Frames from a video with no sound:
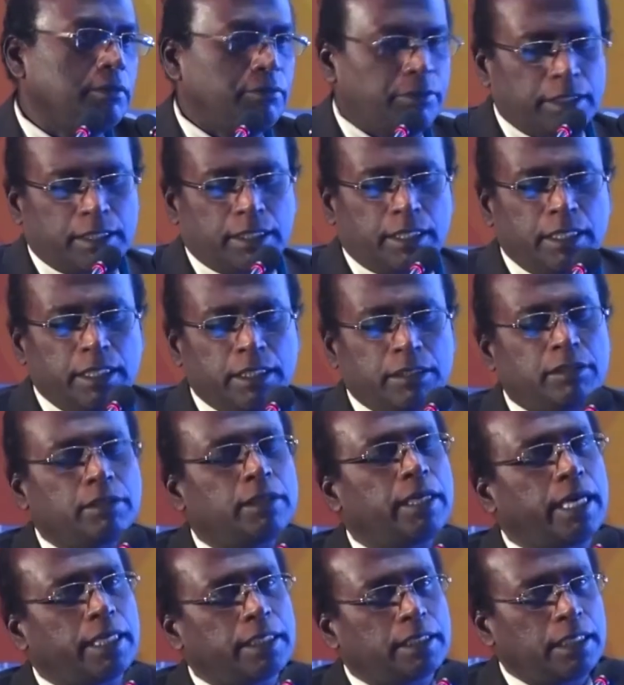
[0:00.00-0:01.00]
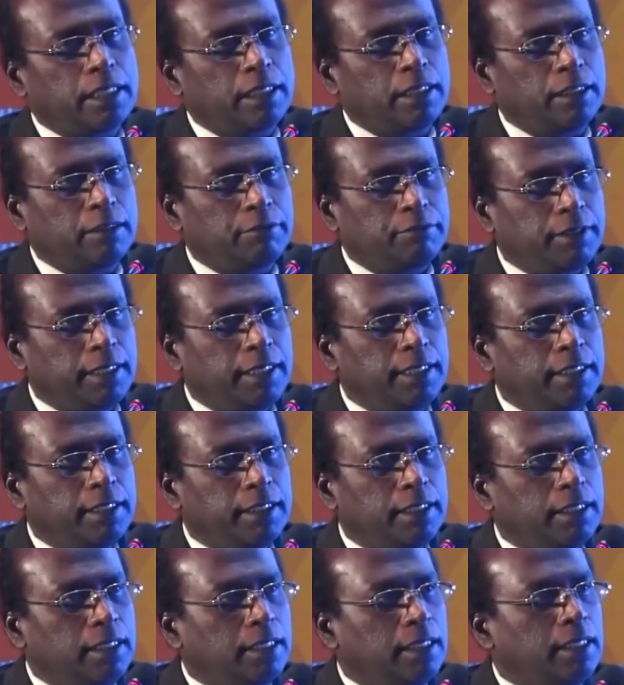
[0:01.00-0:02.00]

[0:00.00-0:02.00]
first leads to diastolic heart failure,